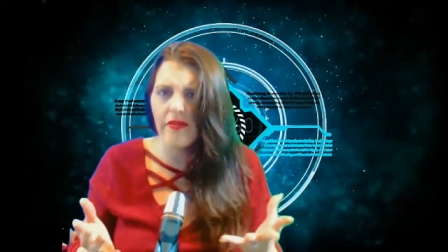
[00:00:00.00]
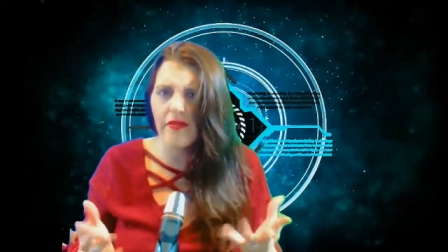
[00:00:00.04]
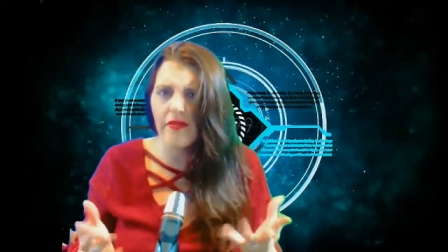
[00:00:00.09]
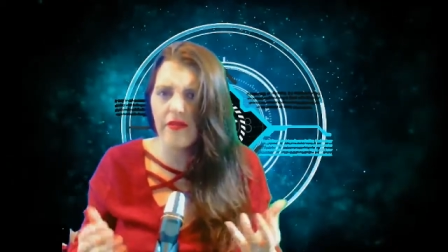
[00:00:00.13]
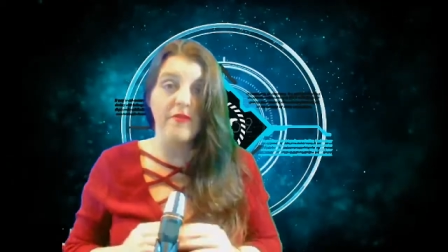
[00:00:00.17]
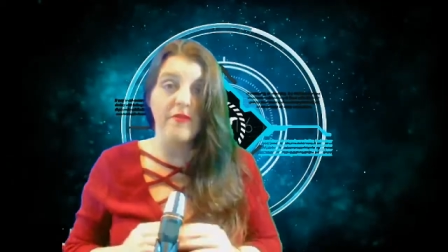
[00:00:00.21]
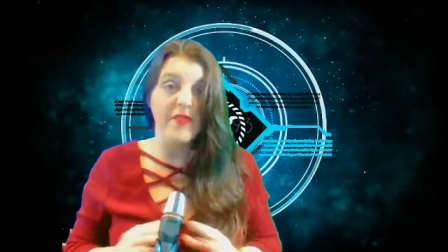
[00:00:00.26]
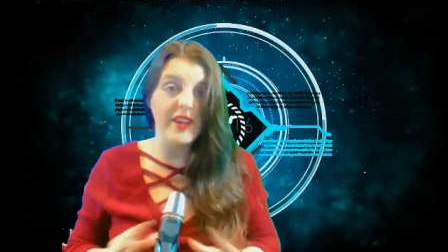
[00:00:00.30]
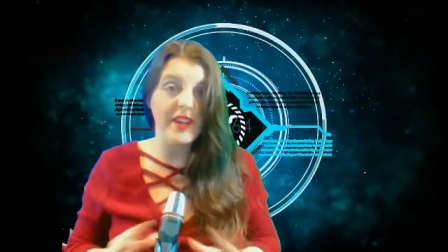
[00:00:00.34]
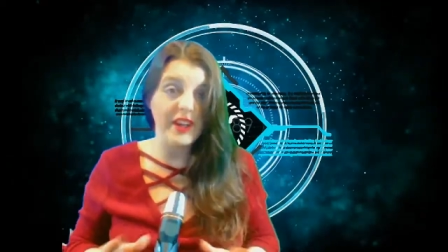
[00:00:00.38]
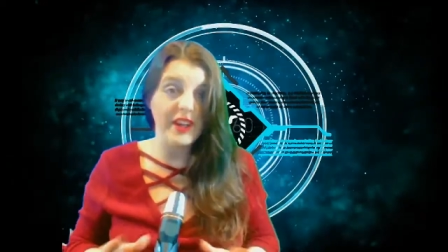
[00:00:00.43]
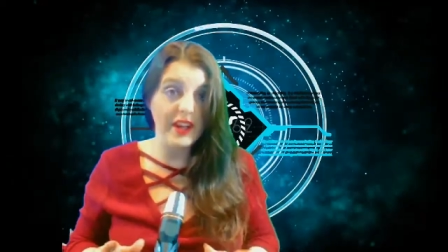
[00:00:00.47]
The
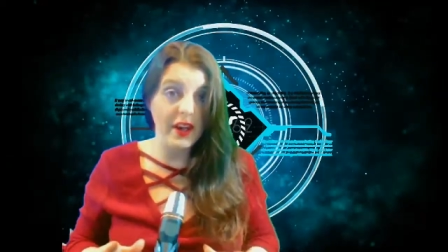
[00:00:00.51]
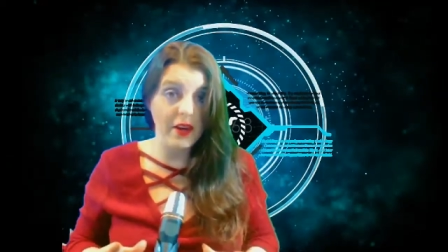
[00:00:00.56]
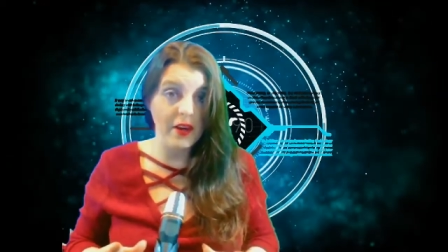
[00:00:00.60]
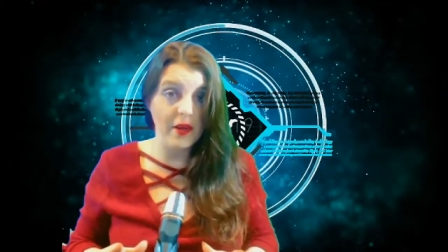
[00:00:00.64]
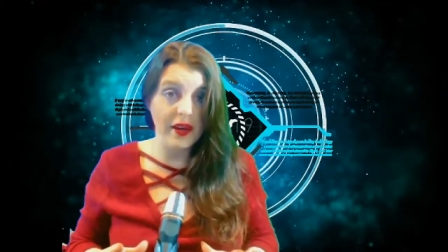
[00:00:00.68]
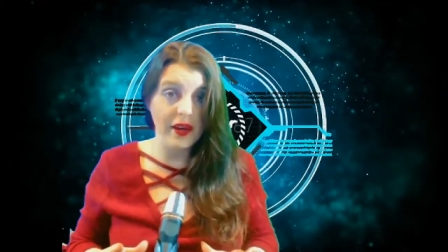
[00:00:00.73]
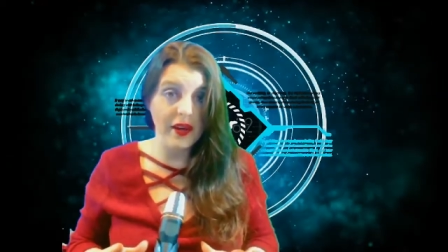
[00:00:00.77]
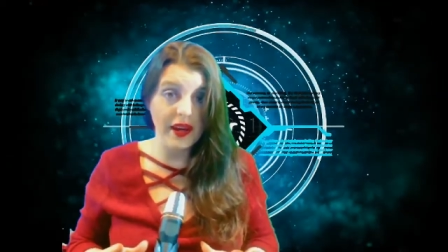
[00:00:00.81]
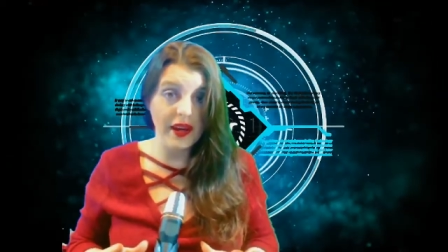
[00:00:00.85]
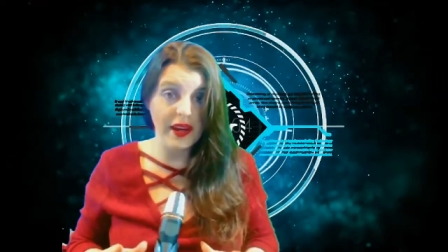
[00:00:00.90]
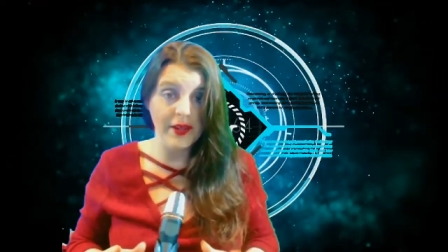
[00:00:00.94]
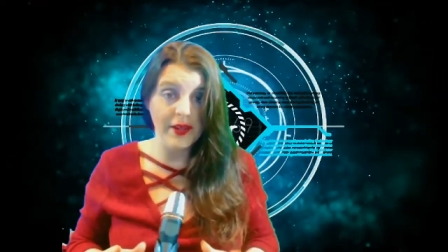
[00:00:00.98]
video
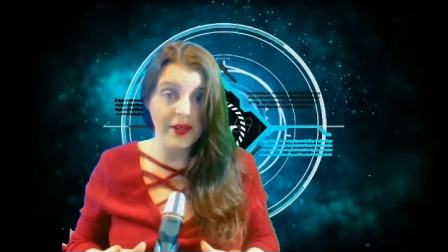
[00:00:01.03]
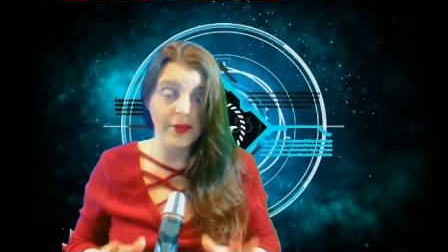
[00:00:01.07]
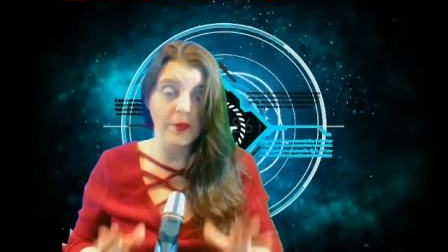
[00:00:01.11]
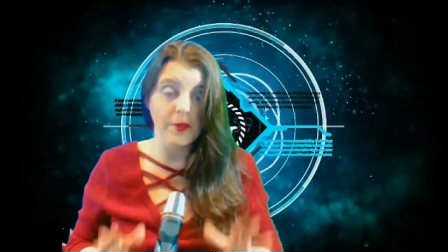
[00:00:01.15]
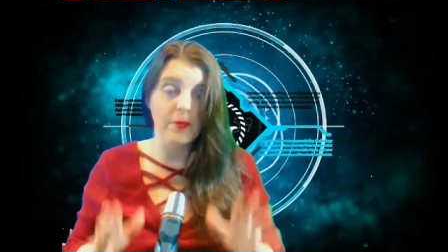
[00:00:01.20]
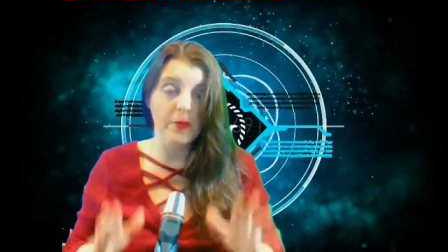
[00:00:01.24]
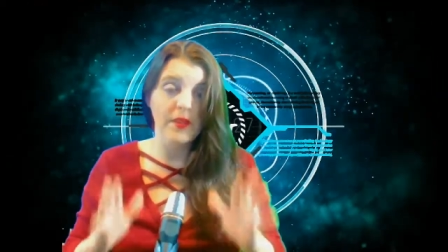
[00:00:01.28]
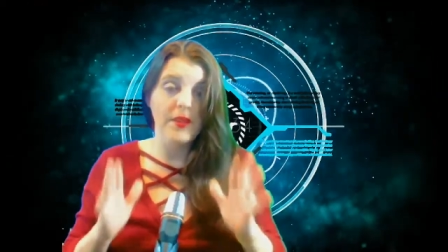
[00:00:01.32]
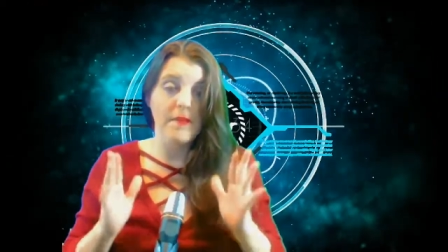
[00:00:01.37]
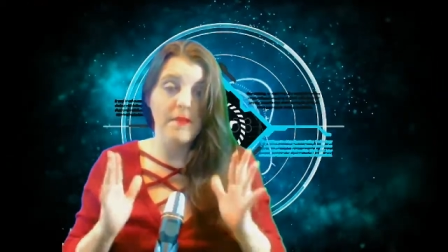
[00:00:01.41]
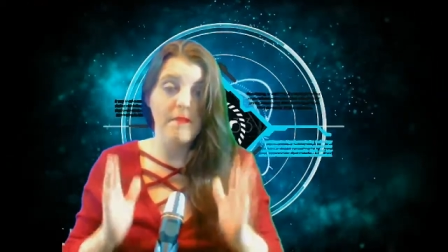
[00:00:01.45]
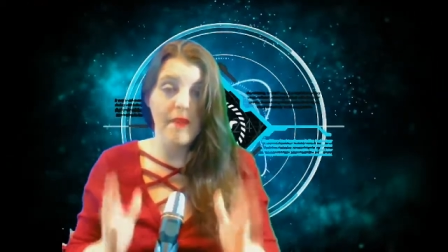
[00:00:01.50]
ends
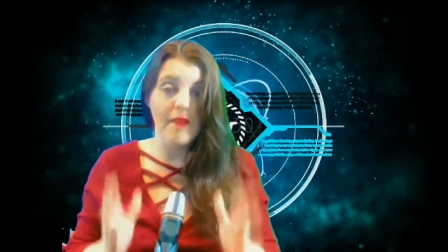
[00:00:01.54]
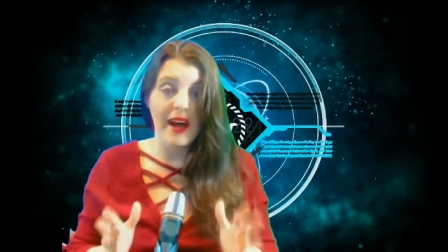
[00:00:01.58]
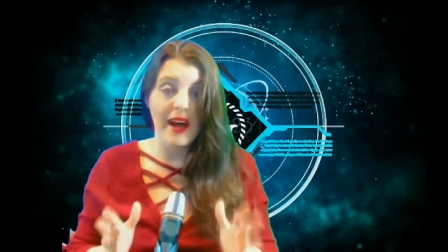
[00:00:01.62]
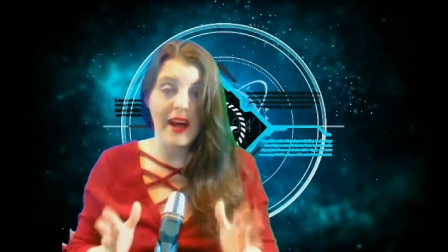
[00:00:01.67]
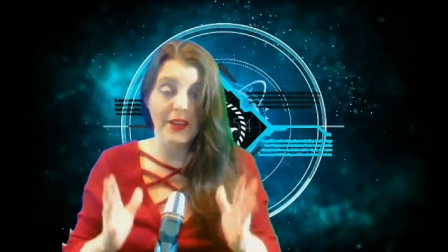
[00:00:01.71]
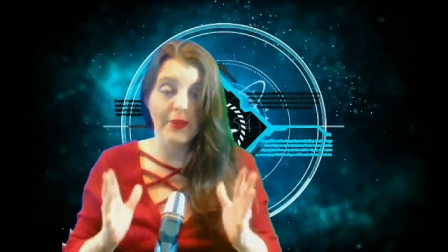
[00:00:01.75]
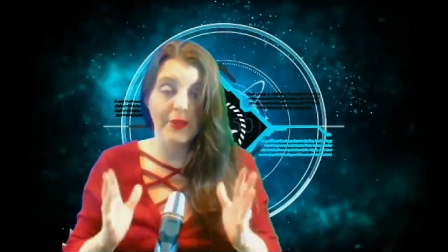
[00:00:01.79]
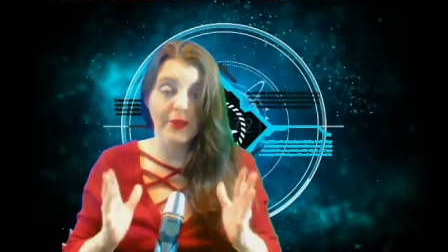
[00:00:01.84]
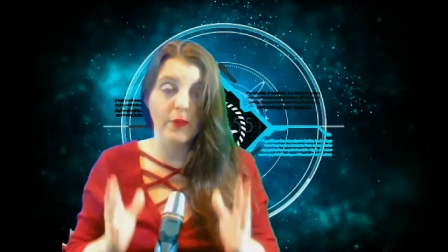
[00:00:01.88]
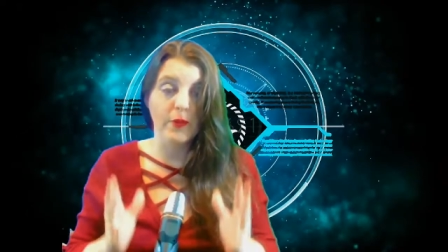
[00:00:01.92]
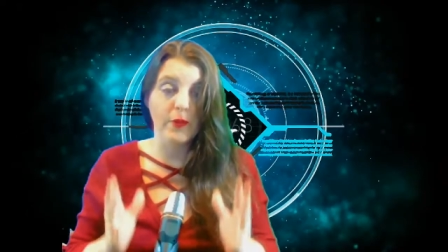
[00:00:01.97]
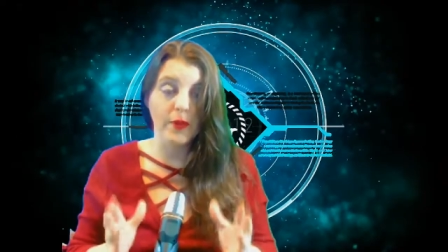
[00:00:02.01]
with the masked